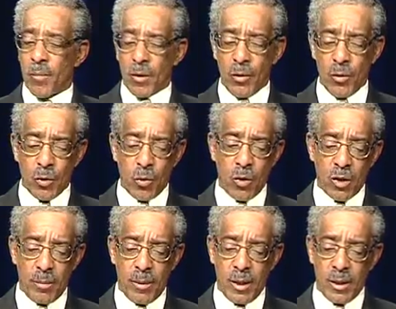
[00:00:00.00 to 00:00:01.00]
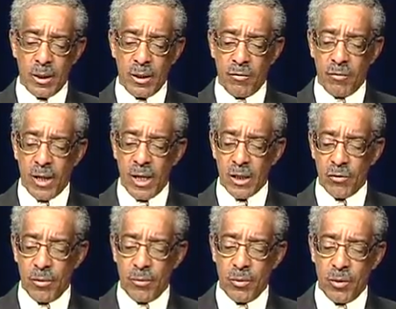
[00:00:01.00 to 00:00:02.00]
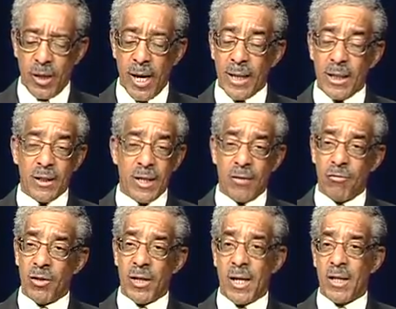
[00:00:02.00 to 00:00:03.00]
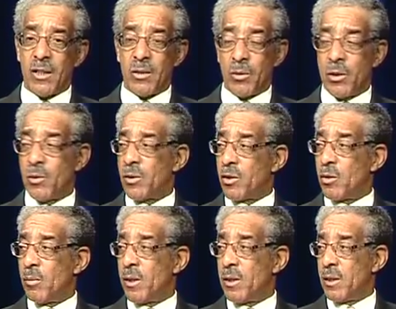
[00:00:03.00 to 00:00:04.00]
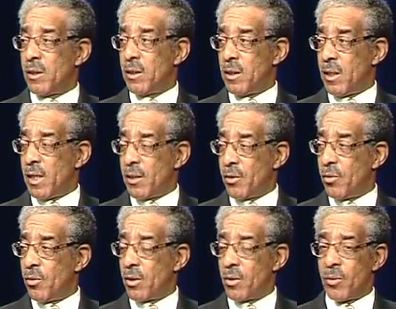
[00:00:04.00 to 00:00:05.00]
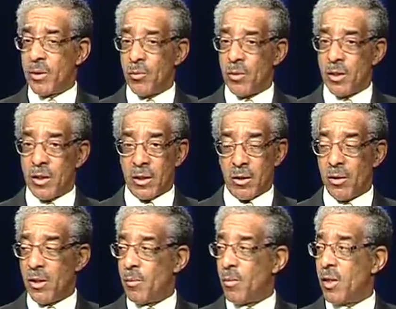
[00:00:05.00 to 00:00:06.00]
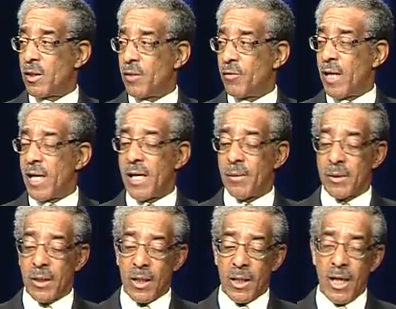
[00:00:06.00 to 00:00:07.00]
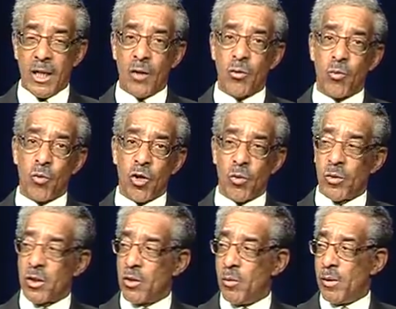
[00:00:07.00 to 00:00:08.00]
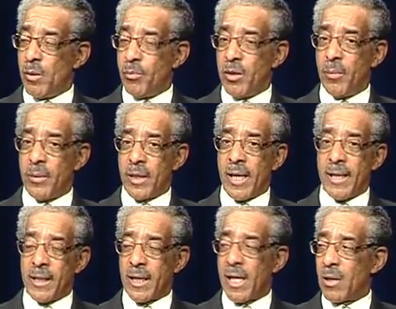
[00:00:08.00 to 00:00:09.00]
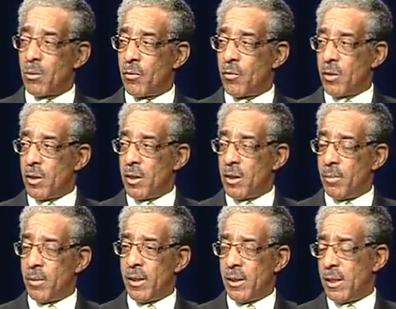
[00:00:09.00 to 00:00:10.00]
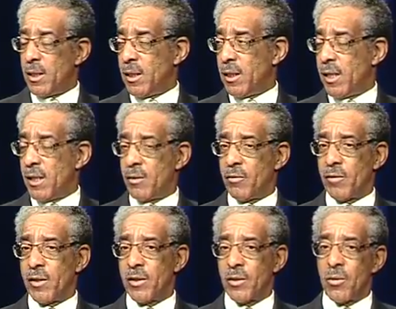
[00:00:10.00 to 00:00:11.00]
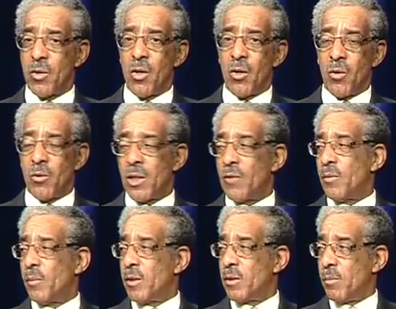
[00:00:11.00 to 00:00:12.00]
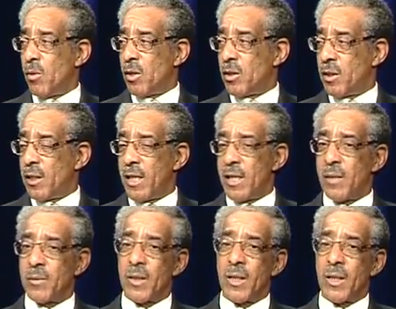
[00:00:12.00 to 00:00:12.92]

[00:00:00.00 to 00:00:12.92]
You talked about the advisory board. I did not realize you were doing so much in a city like Newark. We just don't hear March of Dimes. And you was working with so many people that I interact with on a daily basis as an elected official who never mentioned March of Dimes.